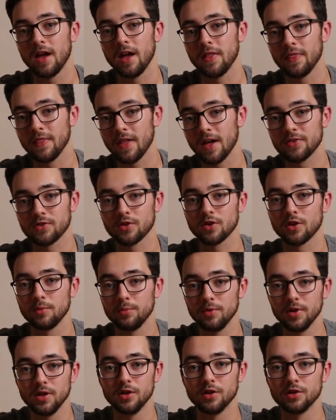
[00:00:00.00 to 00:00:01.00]
and that's gonna
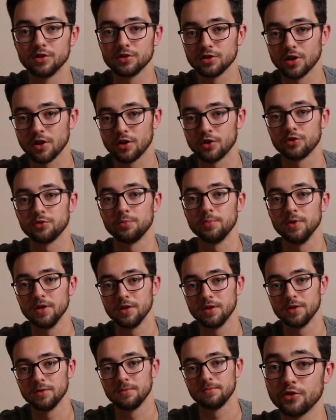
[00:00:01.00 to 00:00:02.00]
be your shutter speed.